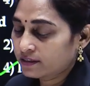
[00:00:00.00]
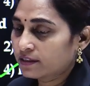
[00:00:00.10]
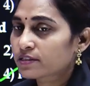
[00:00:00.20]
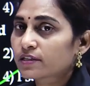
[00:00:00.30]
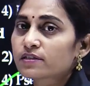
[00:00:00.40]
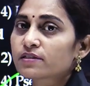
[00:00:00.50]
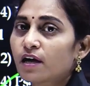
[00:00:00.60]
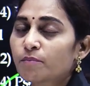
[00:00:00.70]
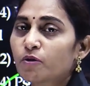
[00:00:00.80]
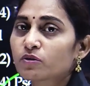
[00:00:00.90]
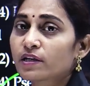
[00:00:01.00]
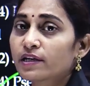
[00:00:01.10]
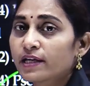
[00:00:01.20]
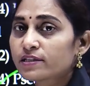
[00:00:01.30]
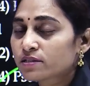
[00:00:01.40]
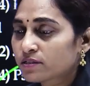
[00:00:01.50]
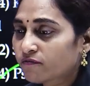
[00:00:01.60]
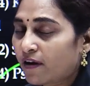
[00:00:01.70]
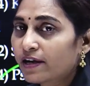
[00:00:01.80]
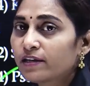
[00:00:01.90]
discuss about the next
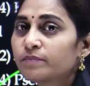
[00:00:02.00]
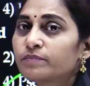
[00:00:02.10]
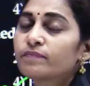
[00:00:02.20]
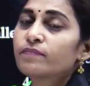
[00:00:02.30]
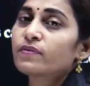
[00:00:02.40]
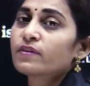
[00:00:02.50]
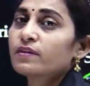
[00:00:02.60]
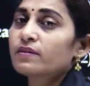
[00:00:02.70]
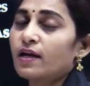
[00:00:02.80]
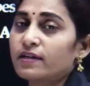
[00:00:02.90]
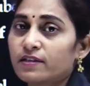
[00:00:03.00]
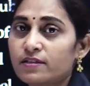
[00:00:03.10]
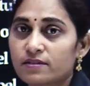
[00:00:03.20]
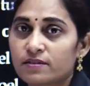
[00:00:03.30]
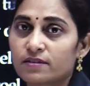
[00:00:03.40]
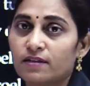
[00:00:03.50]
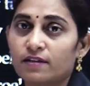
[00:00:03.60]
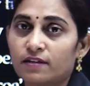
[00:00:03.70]
phylum that is